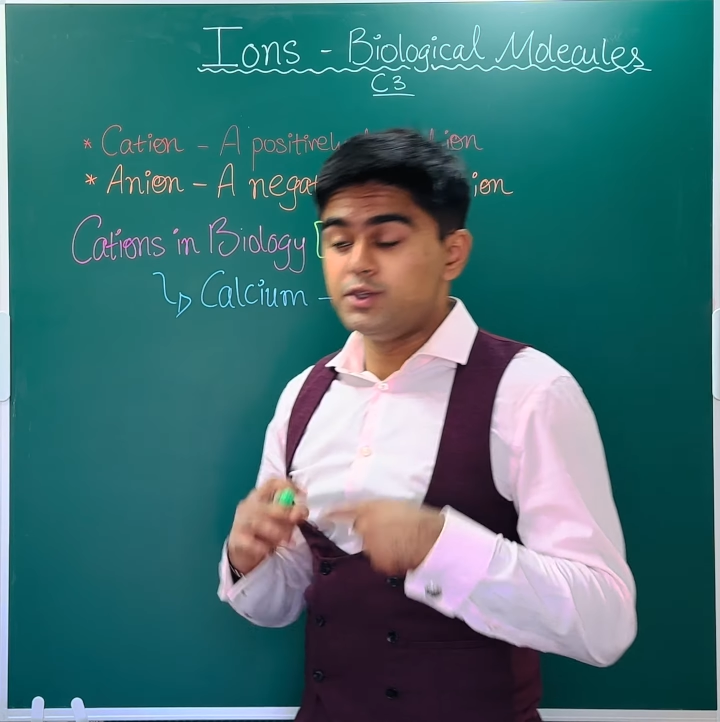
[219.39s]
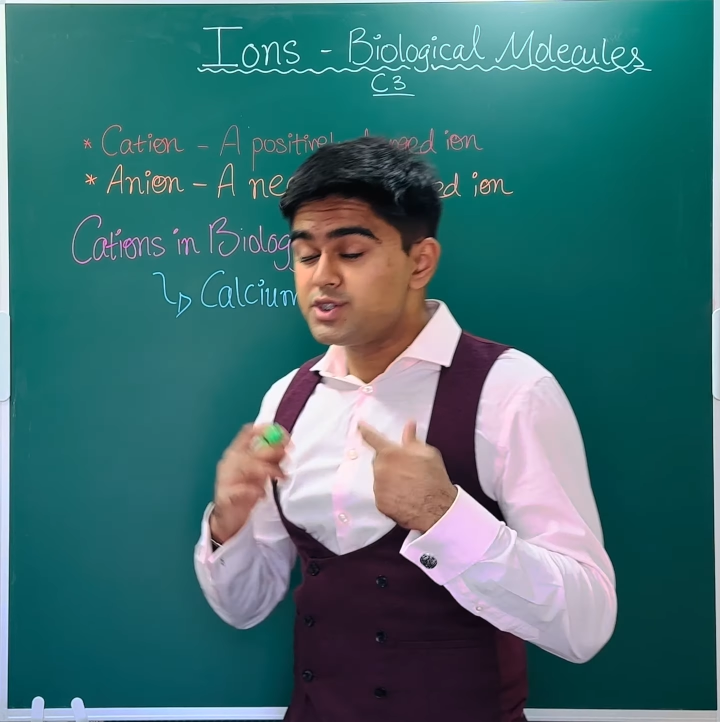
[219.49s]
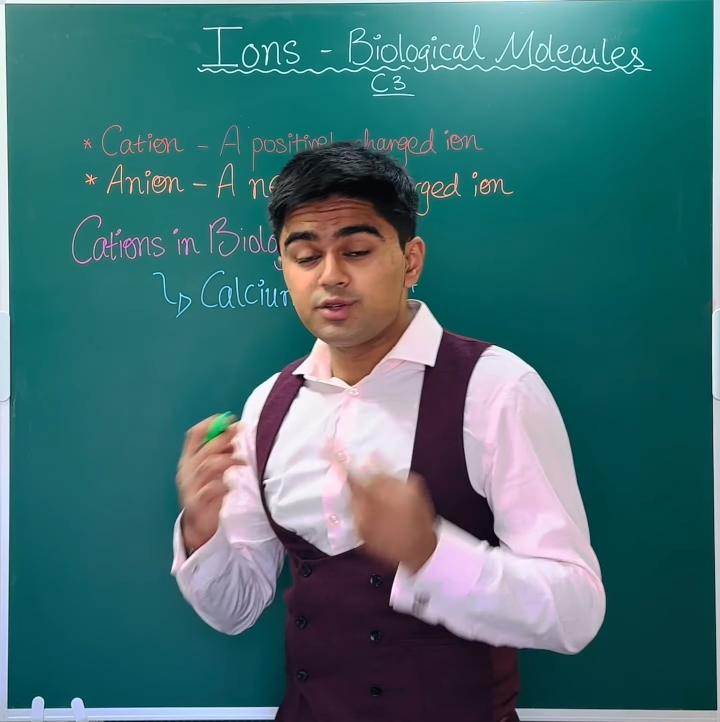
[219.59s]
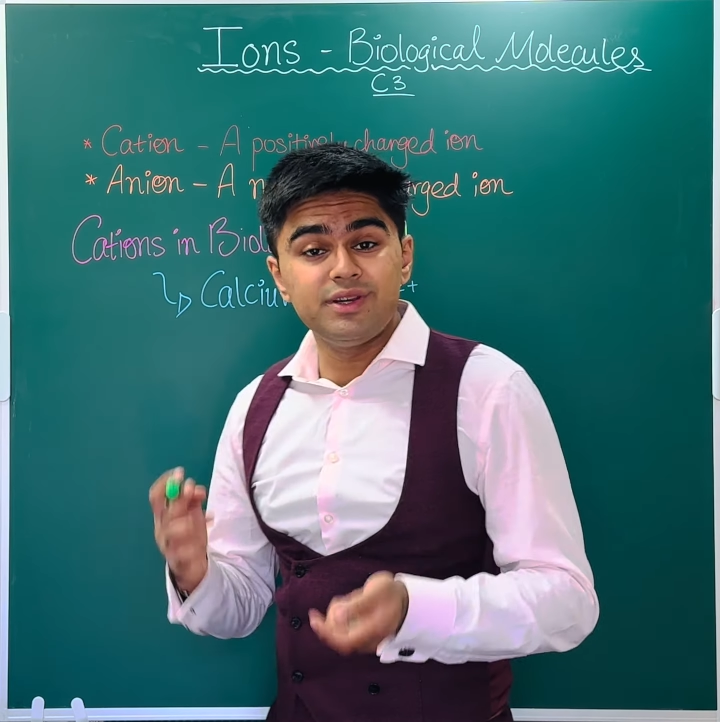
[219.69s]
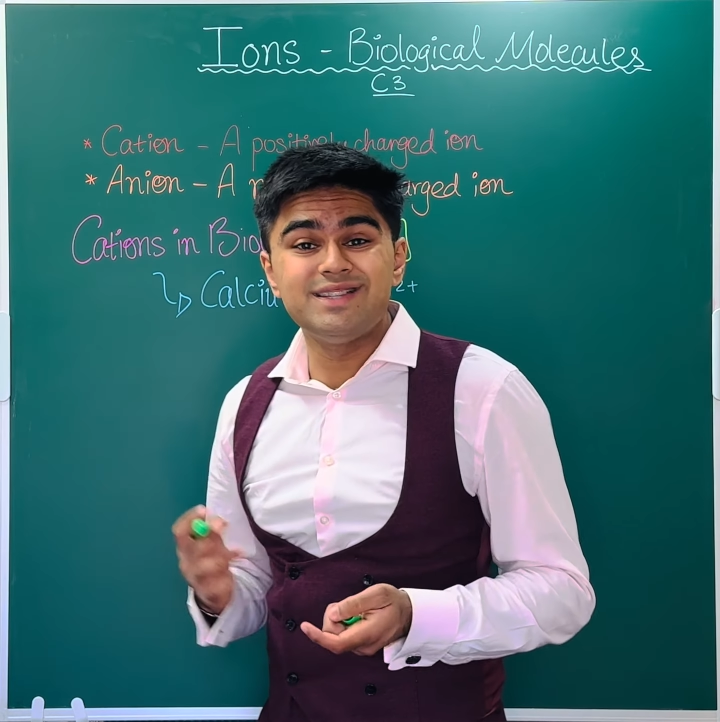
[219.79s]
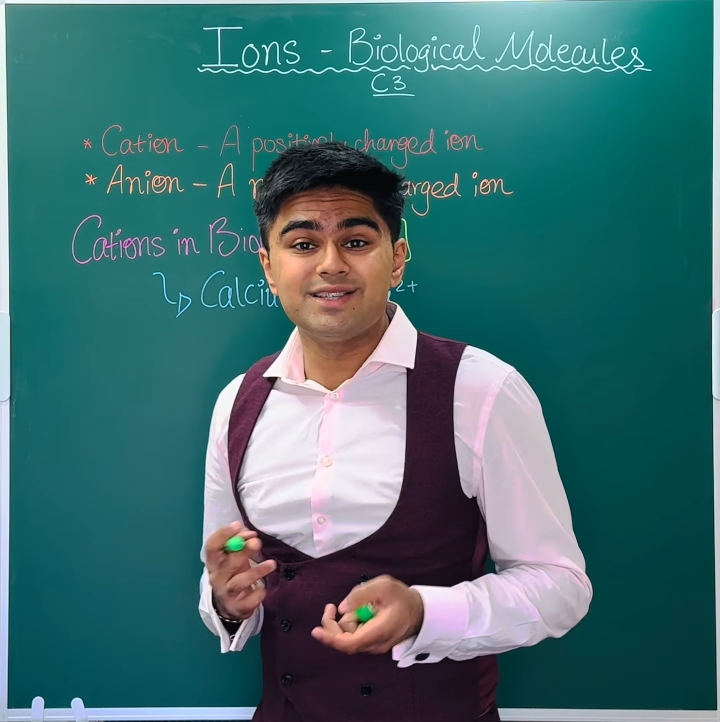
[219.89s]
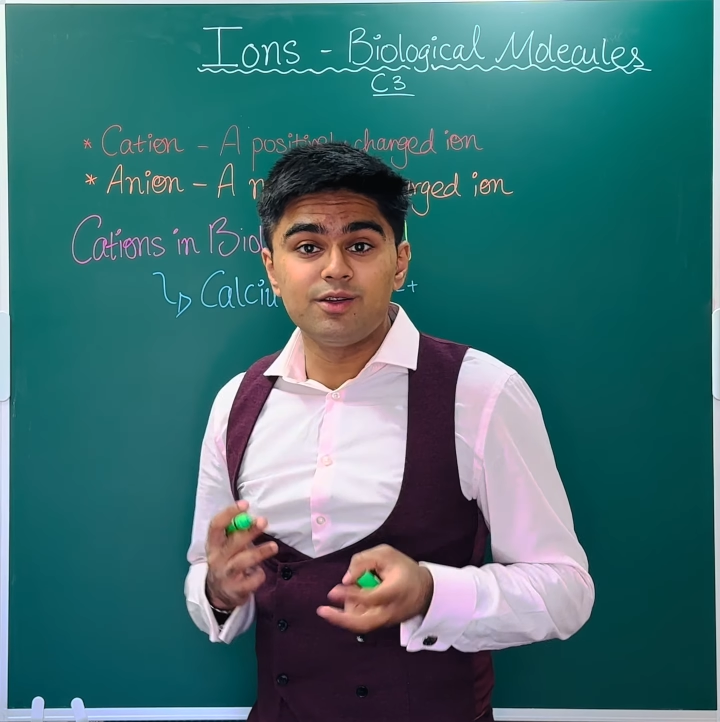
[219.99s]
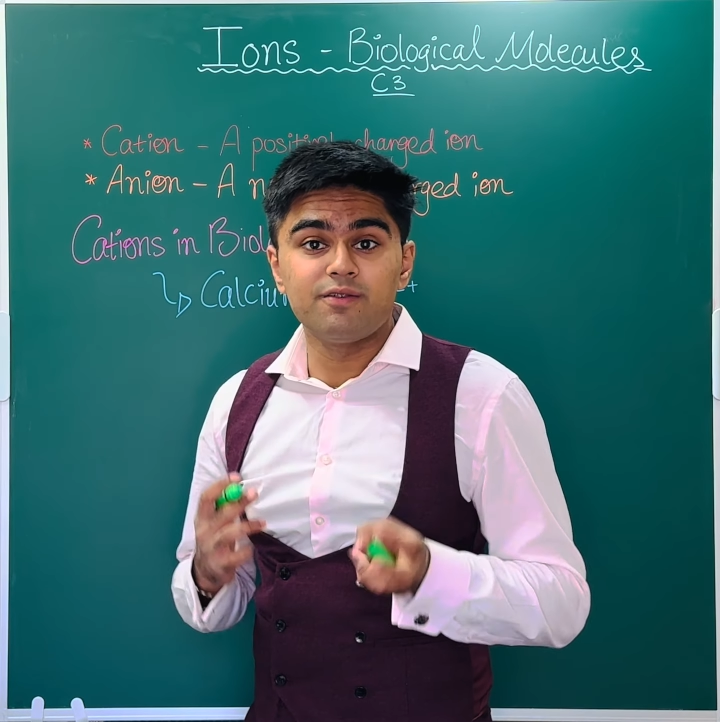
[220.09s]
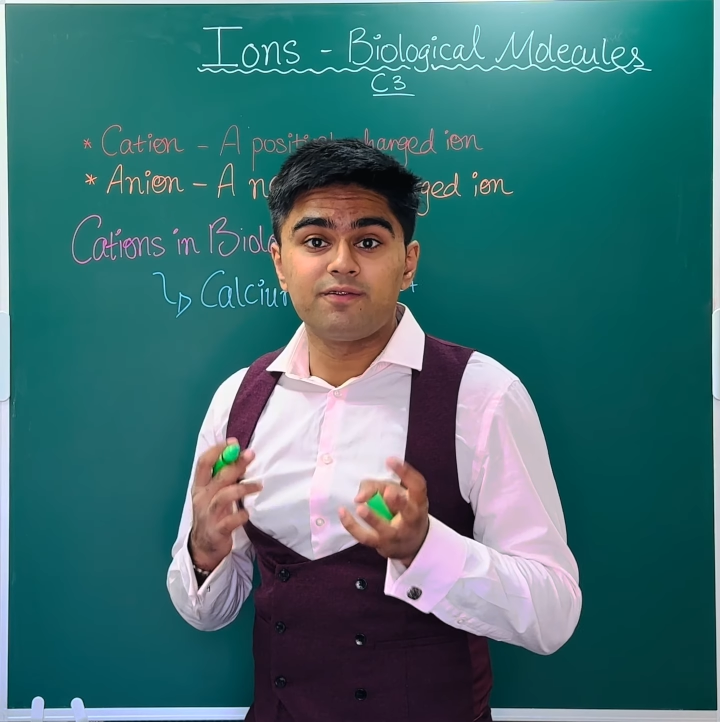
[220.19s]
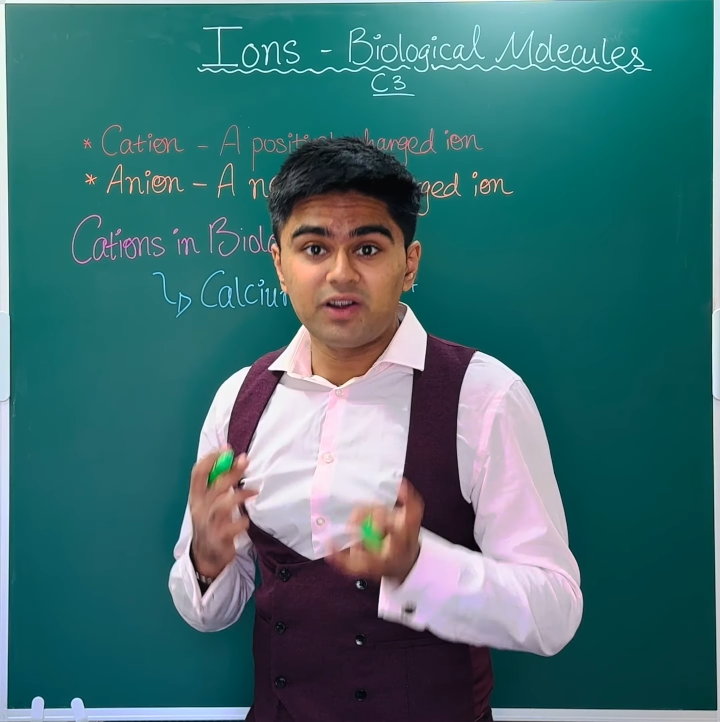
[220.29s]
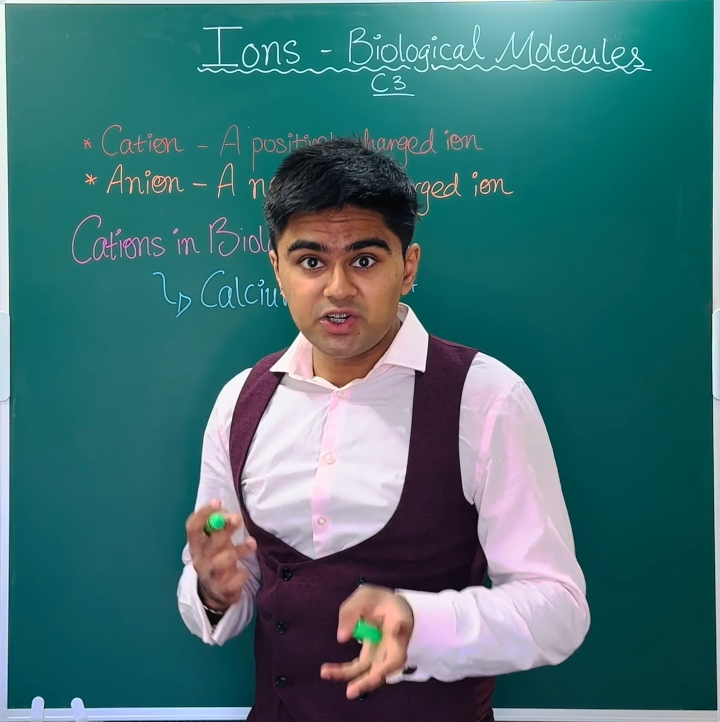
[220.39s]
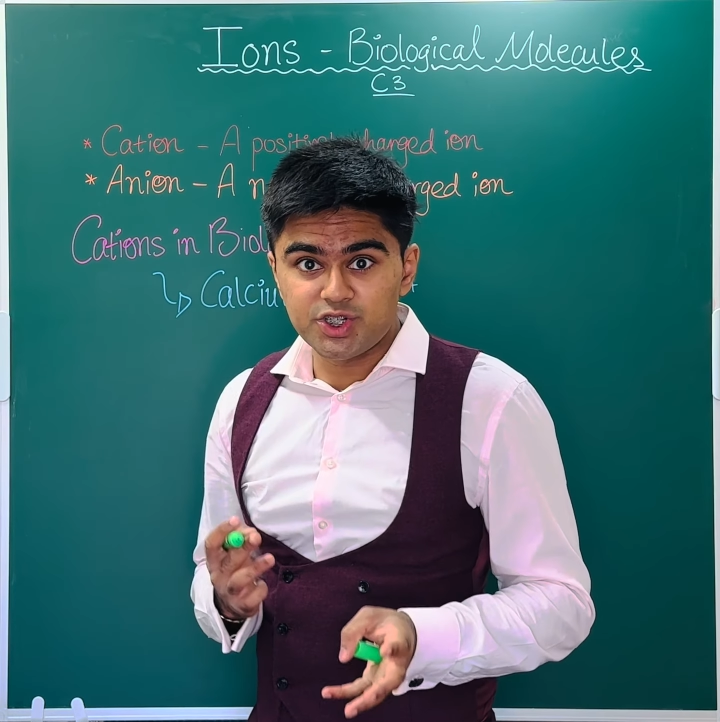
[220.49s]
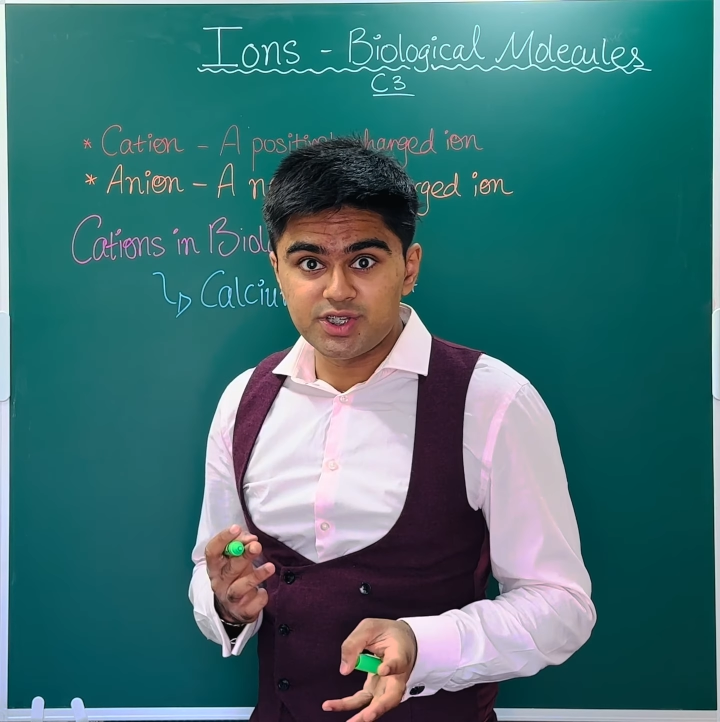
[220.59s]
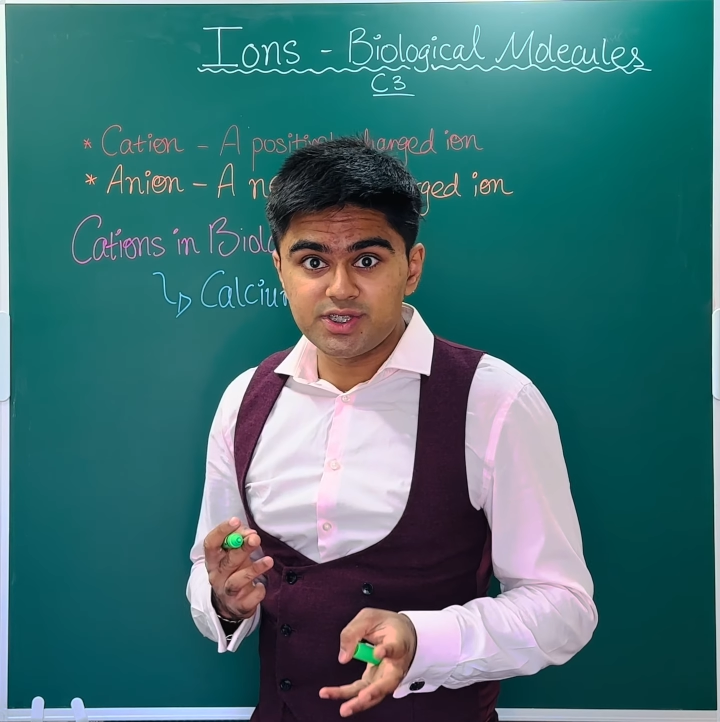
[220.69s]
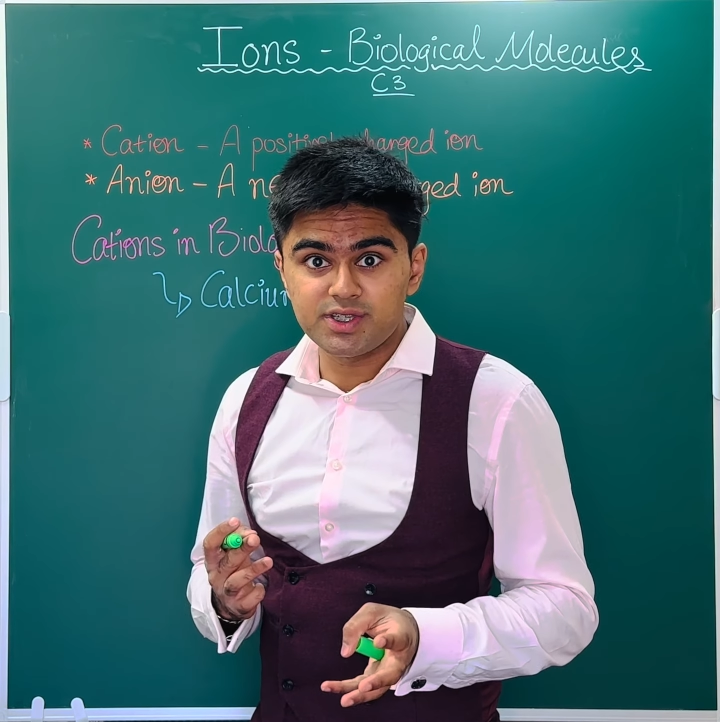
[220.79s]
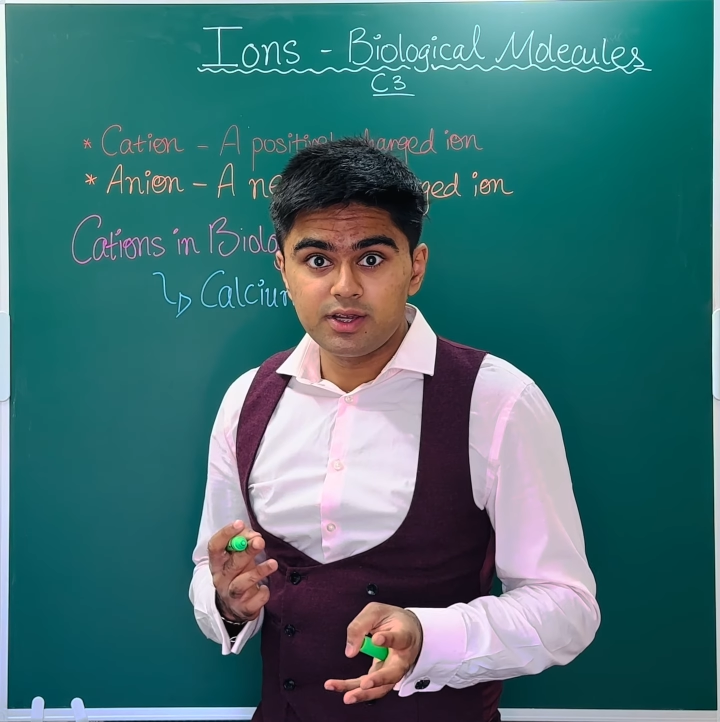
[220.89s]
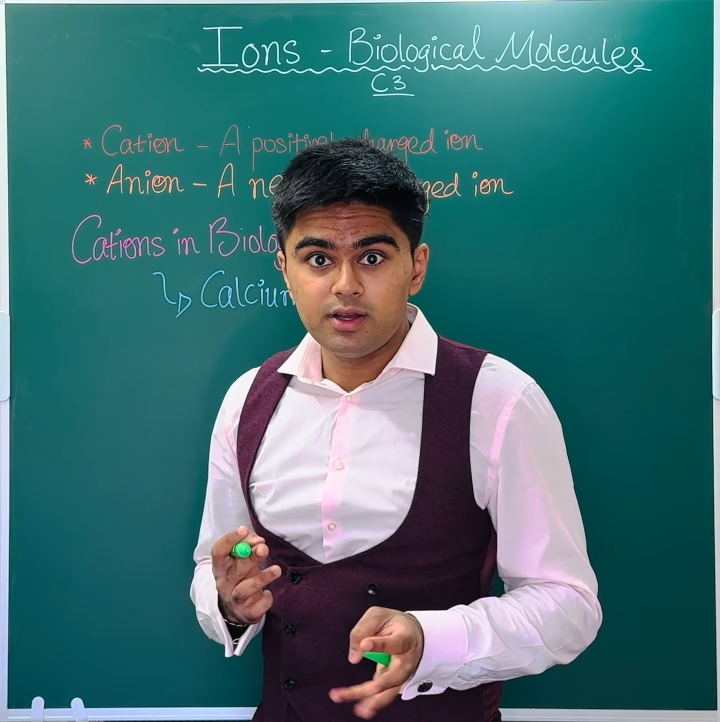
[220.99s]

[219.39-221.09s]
still need to know the functions,